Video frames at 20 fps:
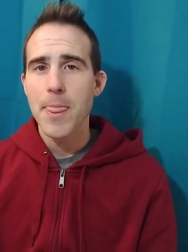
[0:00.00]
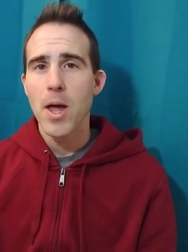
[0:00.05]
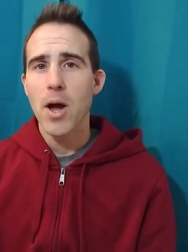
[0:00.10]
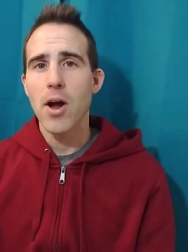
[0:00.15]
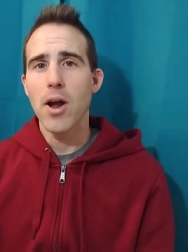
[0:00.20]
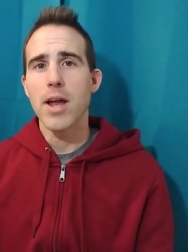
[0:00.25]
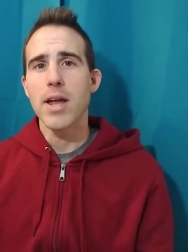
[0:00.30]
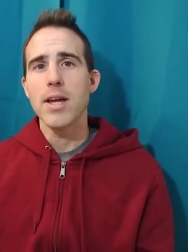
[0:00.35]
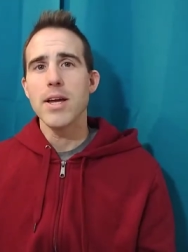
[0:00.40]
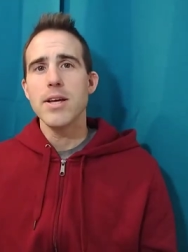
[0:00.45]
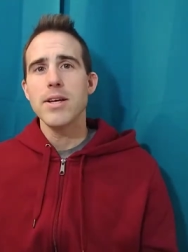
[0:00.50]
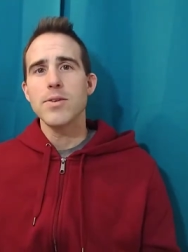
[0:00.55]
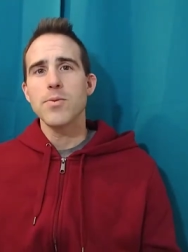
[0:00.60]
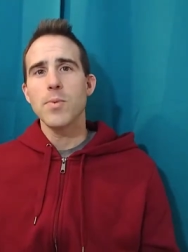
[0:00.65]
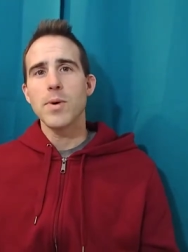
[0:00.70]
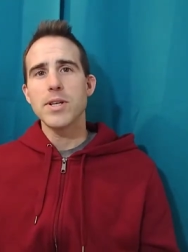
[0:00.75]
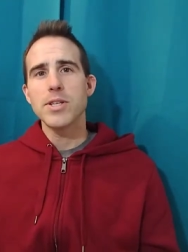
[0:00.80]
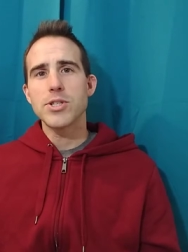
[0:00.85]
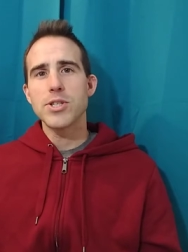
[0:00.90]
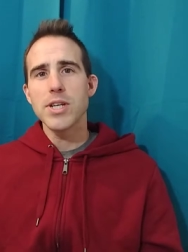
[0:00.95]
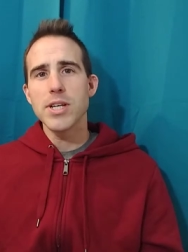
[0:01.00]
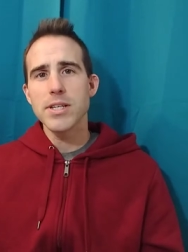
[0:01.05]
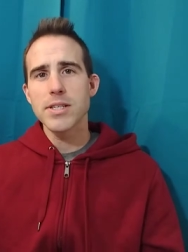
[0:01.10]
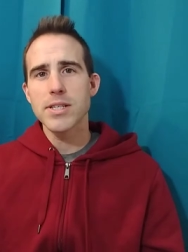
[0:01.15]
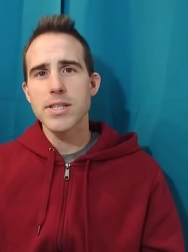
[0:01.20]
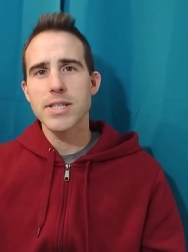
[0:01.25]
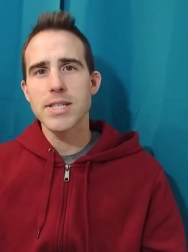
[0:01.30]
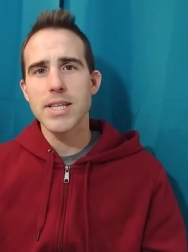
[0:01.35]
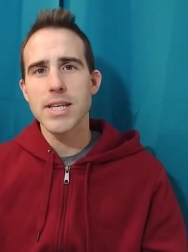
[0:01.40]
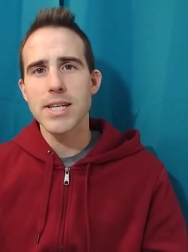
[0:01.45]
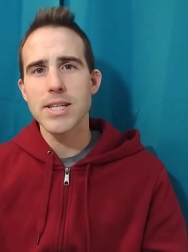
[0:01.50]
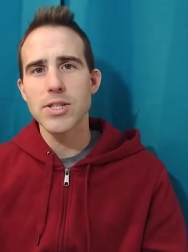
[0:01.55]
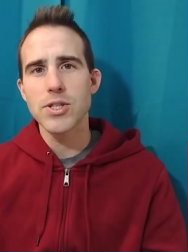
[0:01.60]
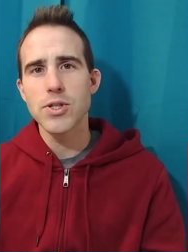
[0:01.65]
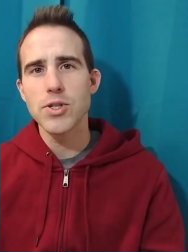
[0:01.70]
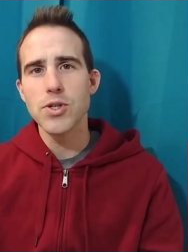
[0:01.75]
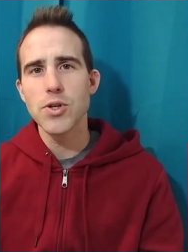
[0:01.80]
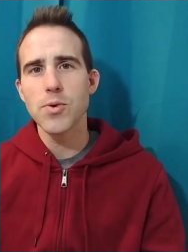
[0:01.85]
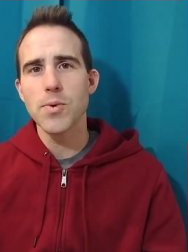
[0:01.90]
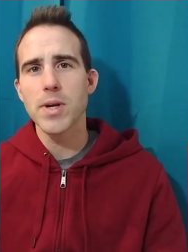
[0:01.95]
All right, what Jesus is
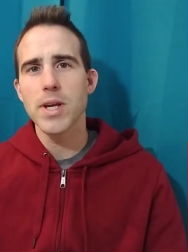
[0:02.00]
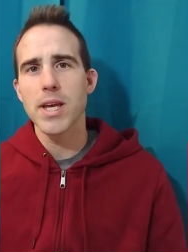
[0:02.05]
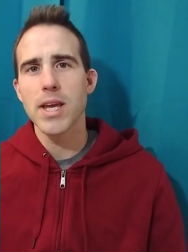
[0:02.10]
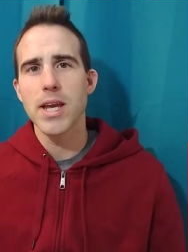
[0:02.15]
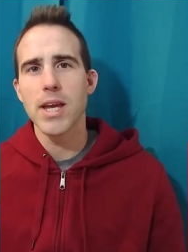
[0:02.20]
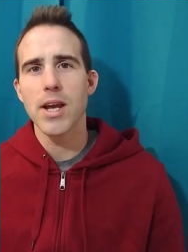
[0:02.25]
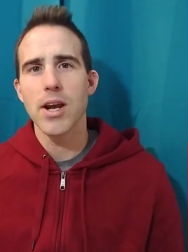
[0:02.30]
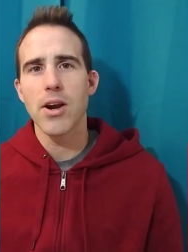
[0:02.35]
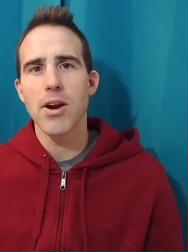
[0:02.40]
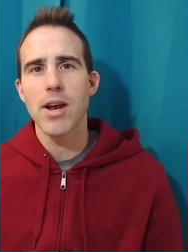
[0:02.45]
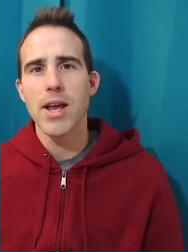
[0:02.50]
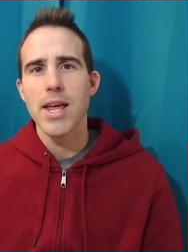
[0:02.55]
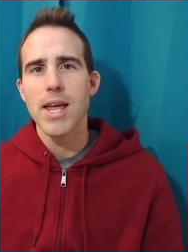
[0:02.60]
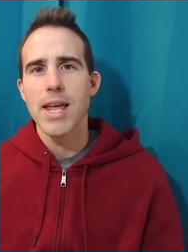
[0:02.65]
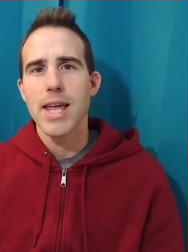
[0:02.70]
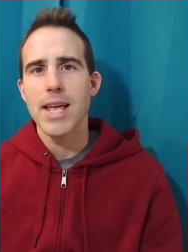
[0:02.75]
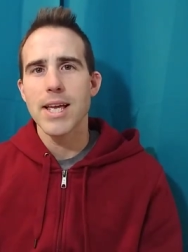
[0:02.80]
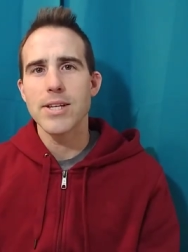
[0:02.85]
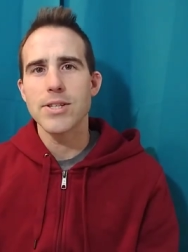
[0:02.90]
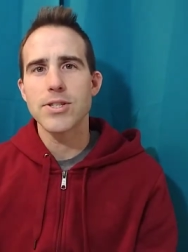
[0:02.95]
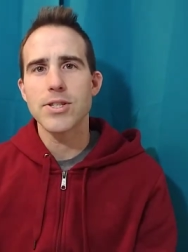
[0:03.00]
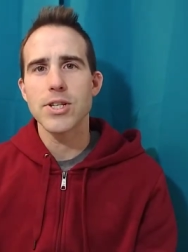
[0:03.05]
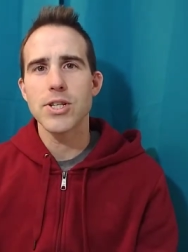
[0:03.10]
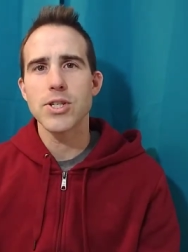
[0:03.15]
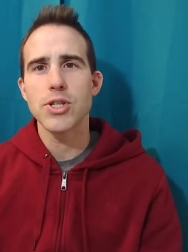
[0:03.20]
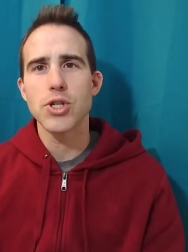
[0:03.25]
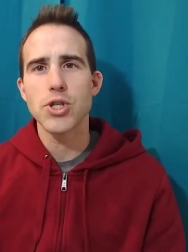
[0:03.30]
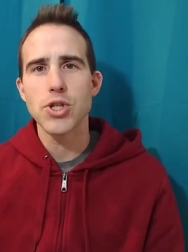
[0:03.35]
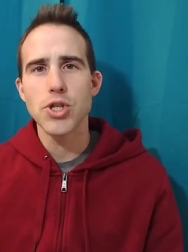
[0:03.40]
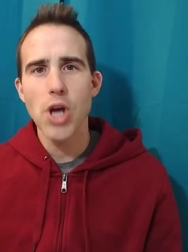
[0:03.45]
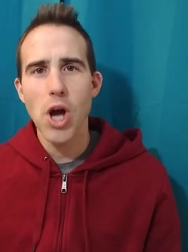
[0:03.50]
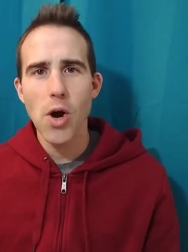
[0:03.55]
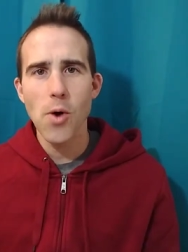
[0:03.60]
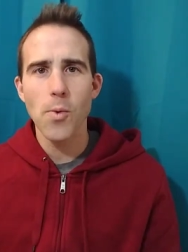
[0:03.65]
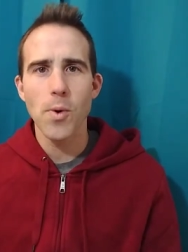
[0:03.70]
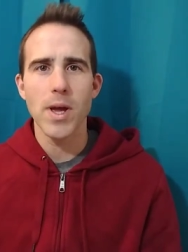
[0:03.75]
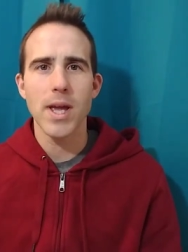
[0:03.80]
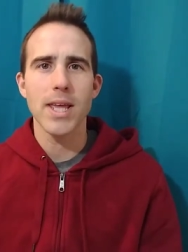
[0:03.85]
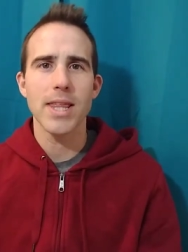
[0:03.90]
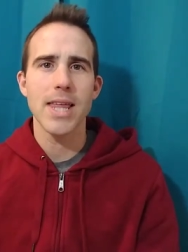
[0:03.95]
doing here is is
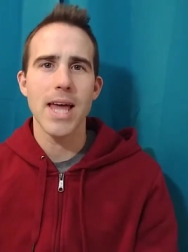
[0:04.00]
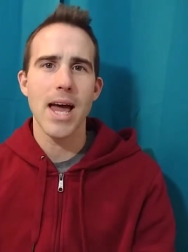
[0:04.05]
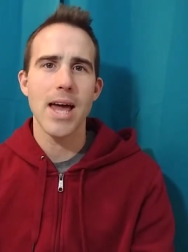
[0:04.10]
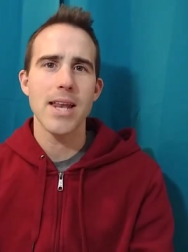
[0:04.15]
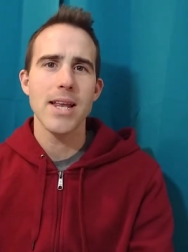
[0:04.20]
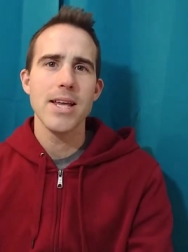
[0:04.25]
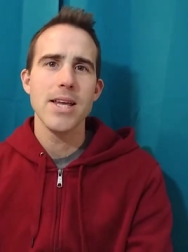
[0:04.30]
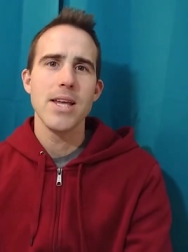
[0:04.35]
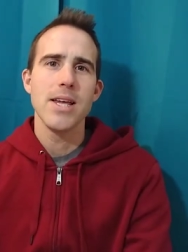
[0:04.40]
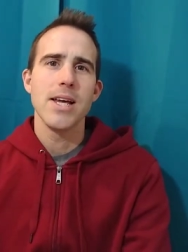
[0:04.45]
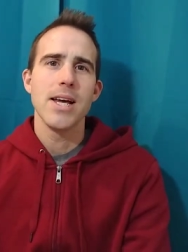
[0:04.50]
showing that